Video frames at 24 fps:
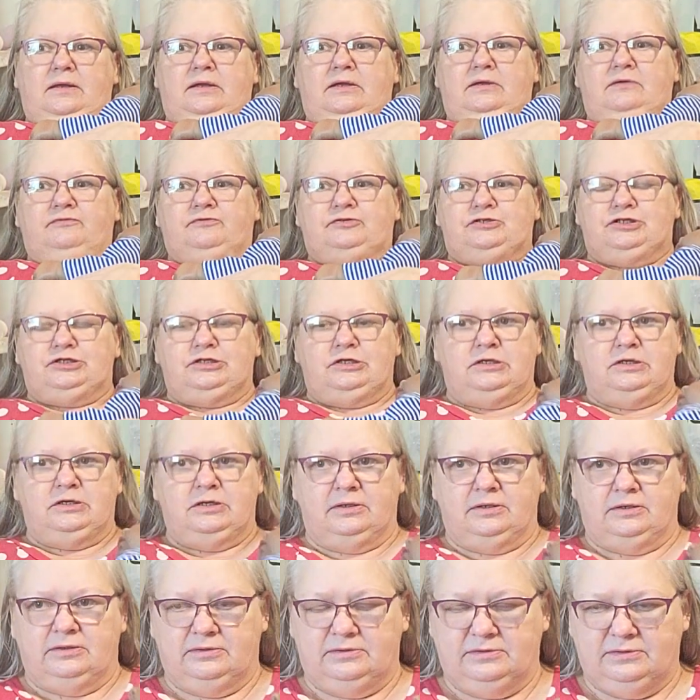if she
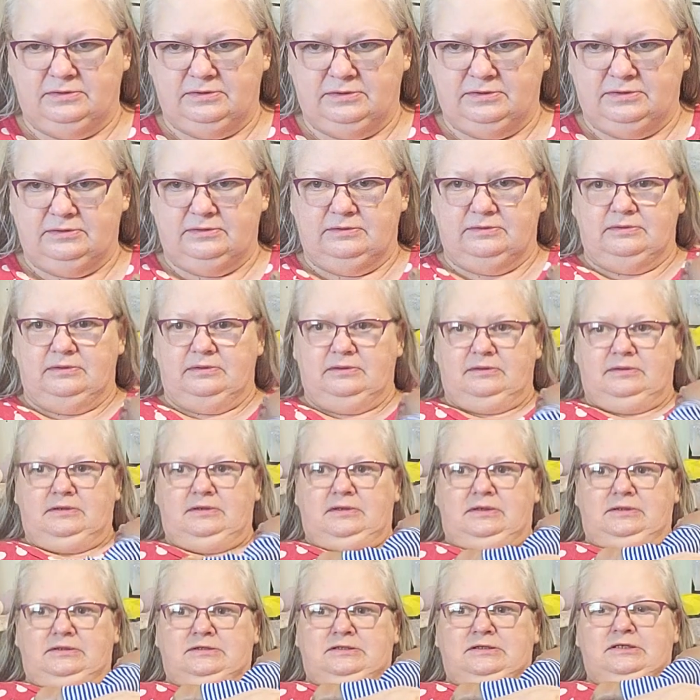uh,
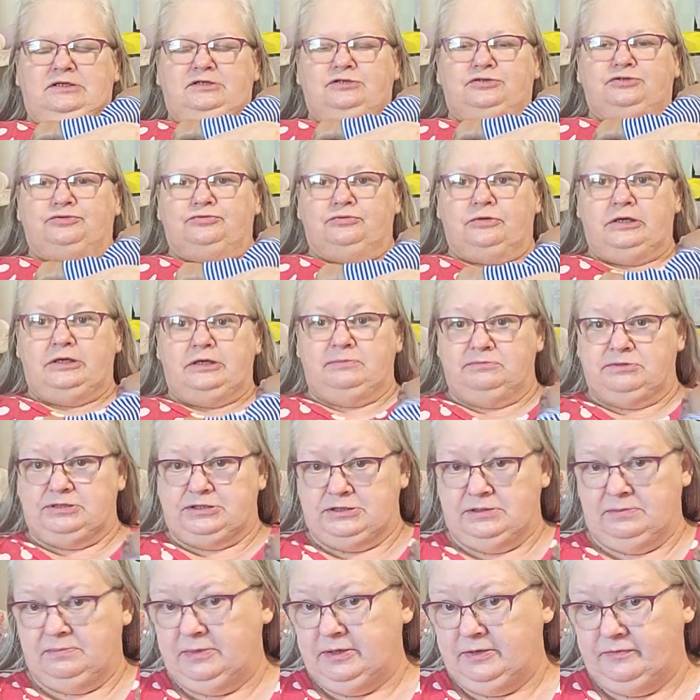didn't dream
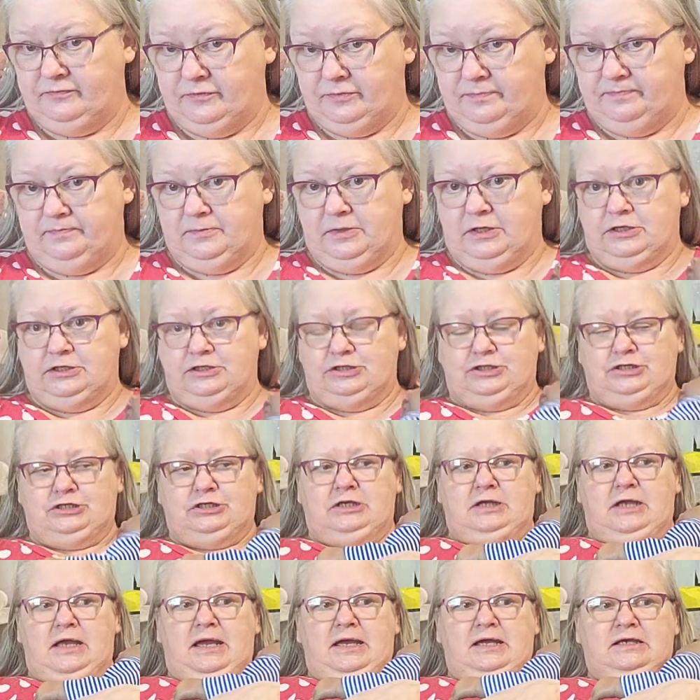some of them, because
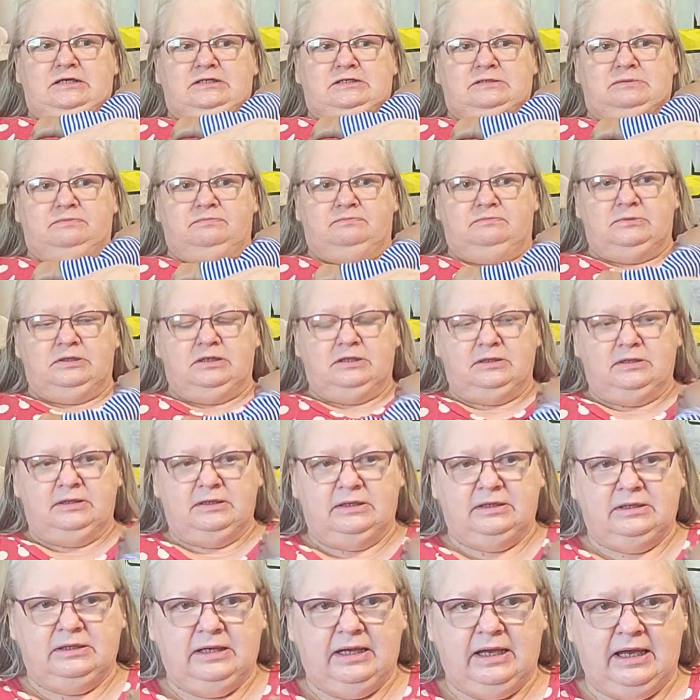she asked,
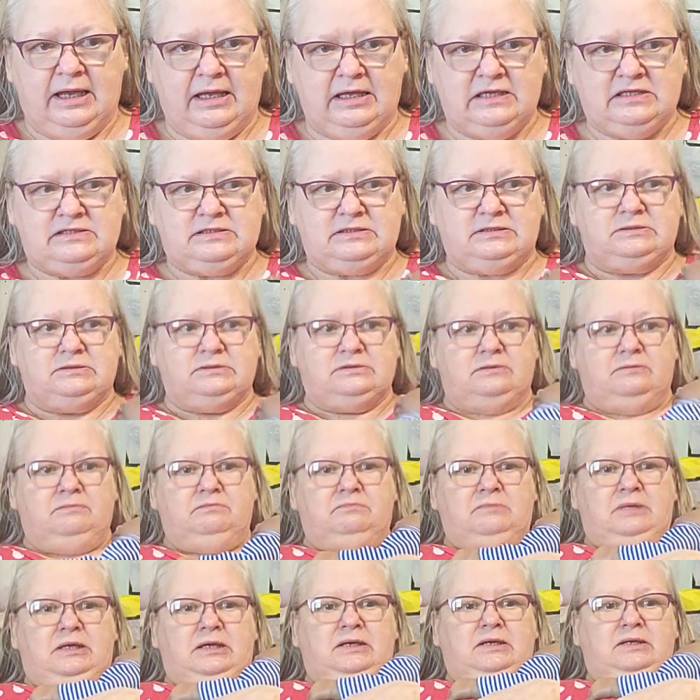asked
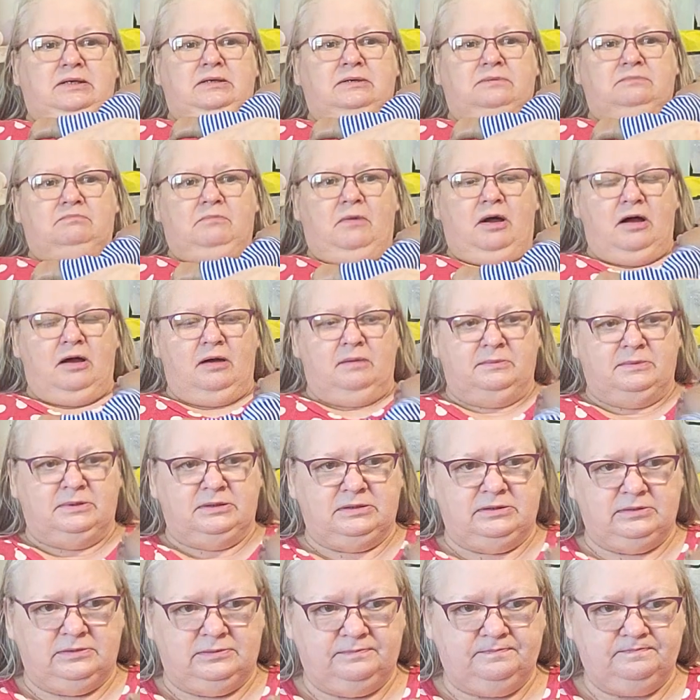me and Mama
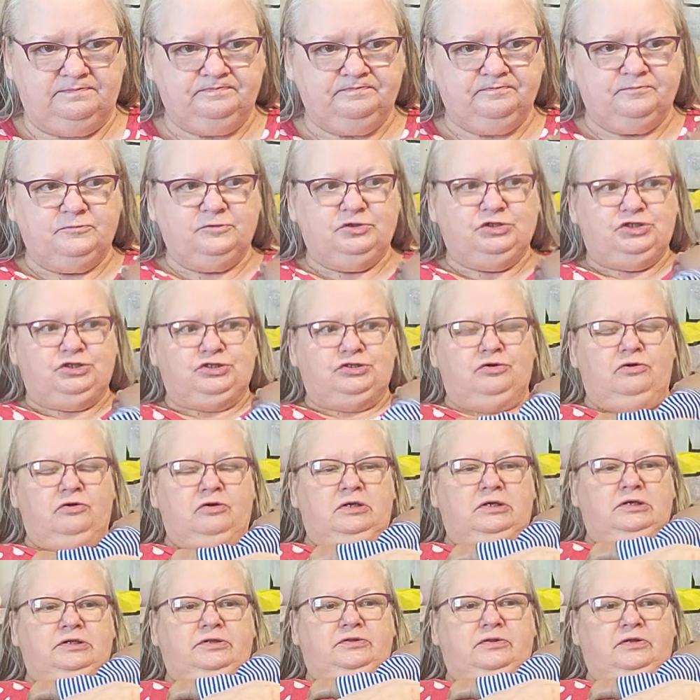and
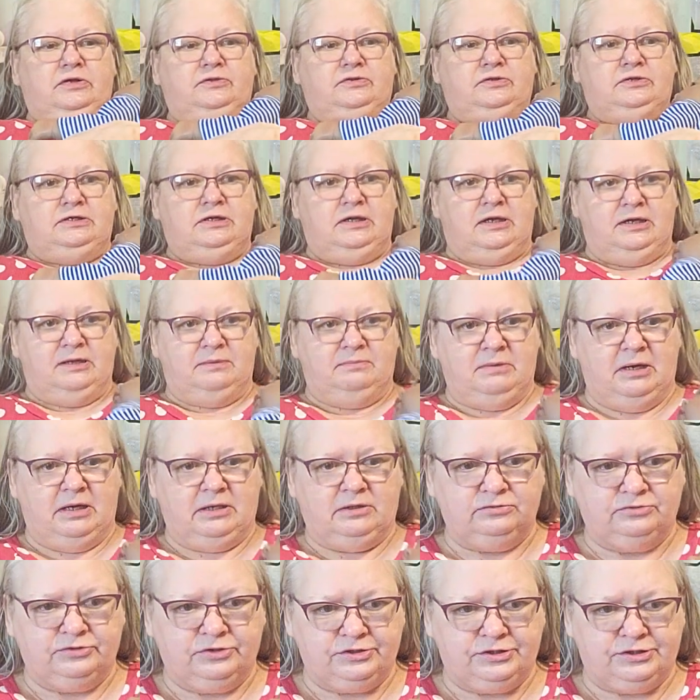Charlotte the other day, my
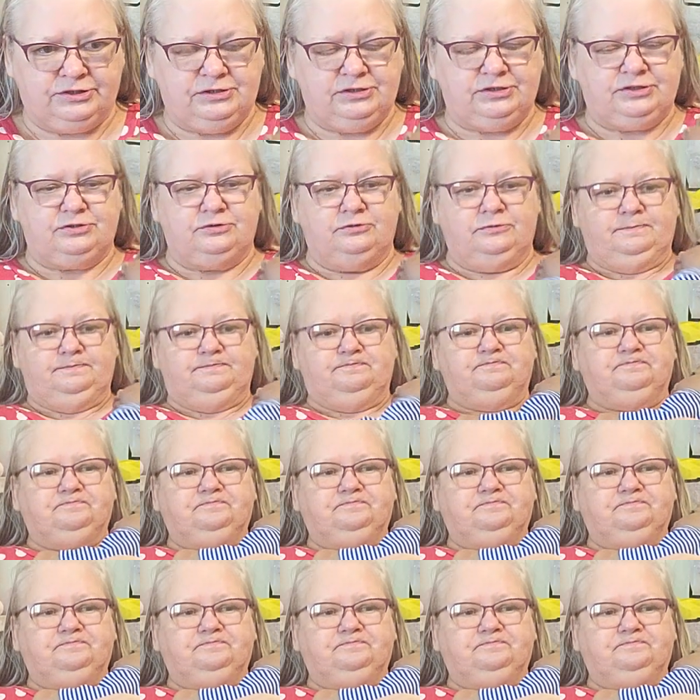older sister,